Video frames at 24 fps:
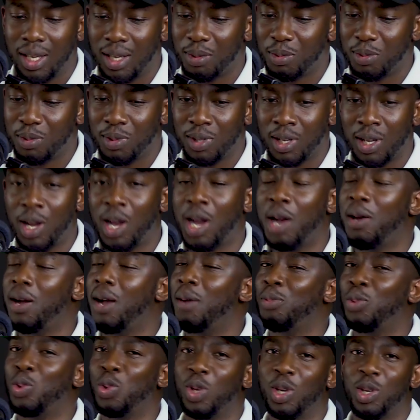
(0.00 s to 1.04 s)
Yeah,
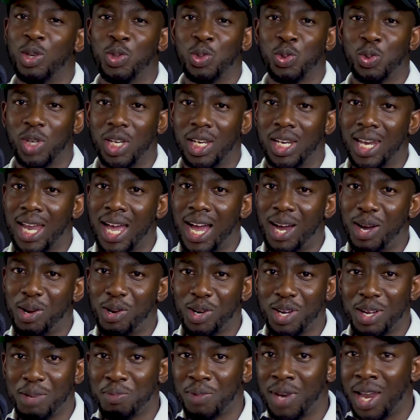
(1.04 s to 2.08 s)
I'm not going to swear
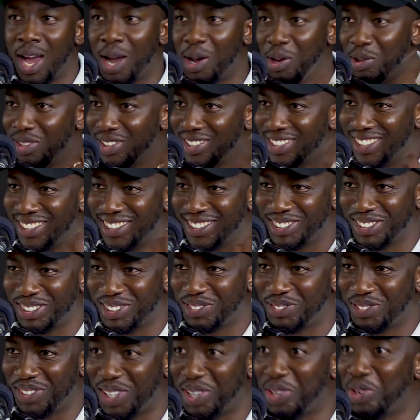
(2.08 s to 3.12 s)
now. I'm now
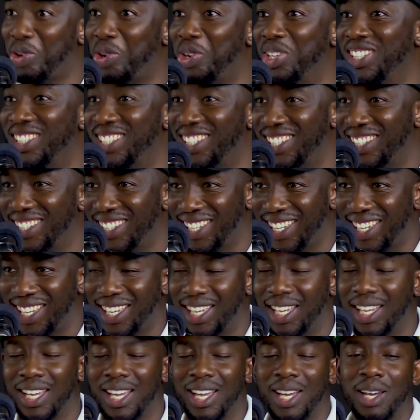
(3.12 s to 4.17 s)
very conscious.
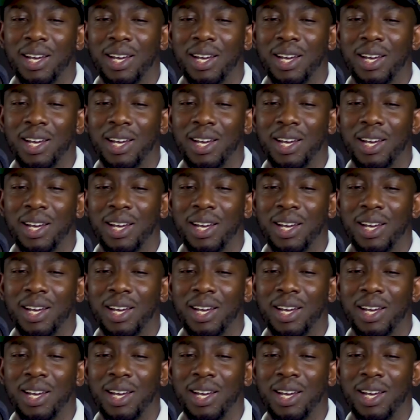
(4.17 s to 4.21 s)
Yeah.